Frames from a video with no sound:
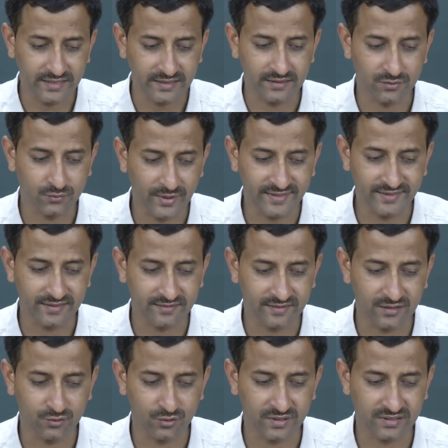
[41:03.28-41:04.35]
in 20th
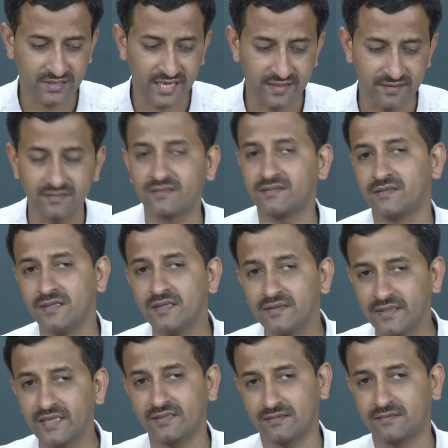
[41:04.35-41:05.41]
century science,
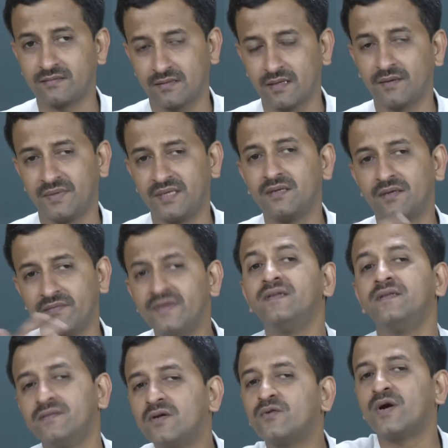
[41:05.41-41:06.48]
that is, I mean even
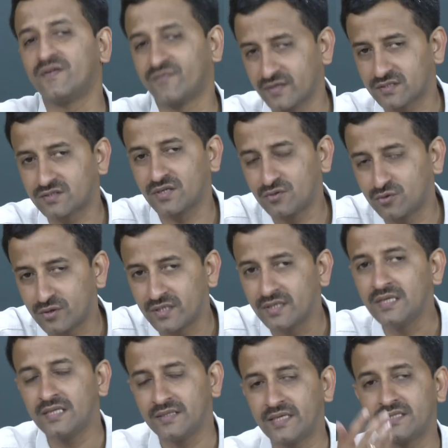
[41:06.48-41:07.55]
in the 21st century,
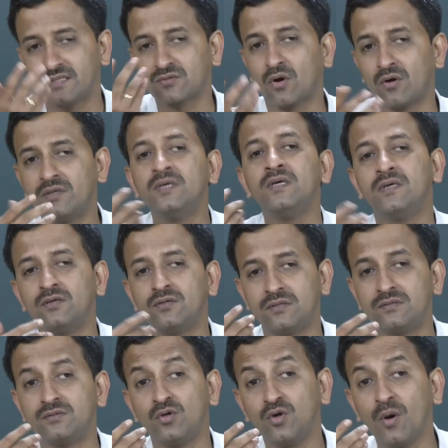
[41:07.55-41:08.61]
that is called
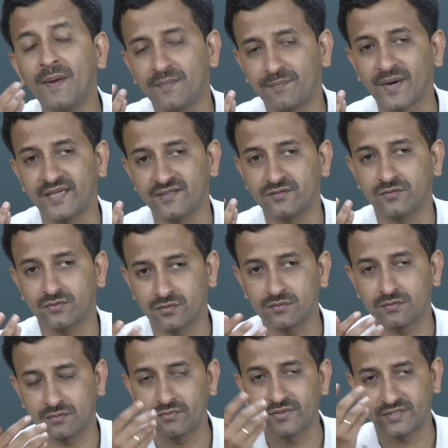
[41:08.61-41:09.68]
the Nobel Prize,
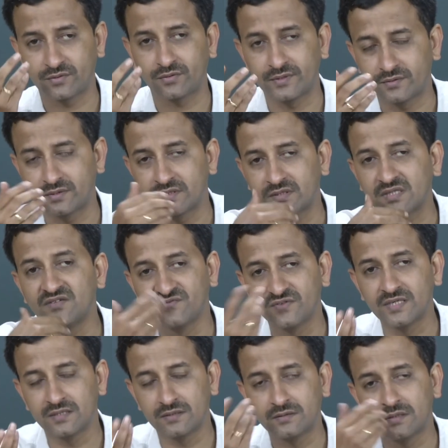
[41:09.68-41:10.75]
which is
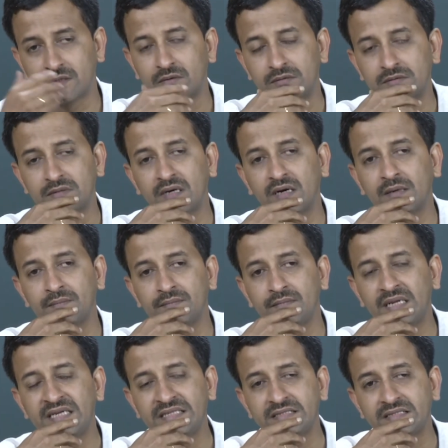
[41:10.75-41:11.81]
conferred on
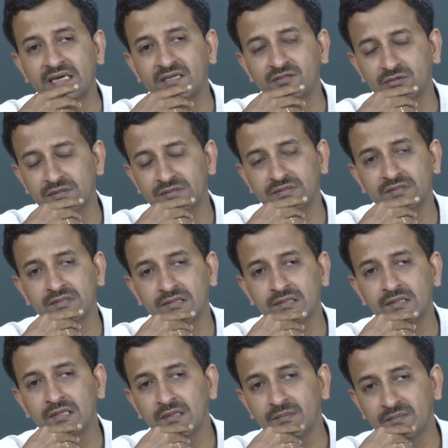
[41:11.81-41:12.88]
many intellectuals
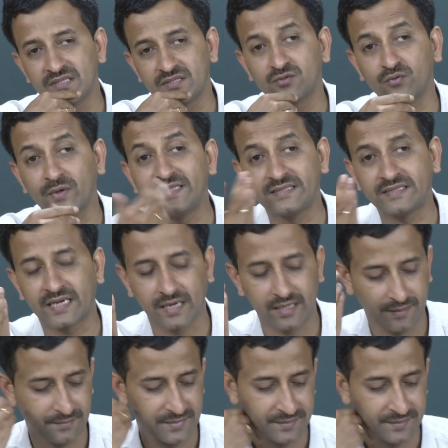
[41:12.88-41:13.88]
by the Swedish Academy,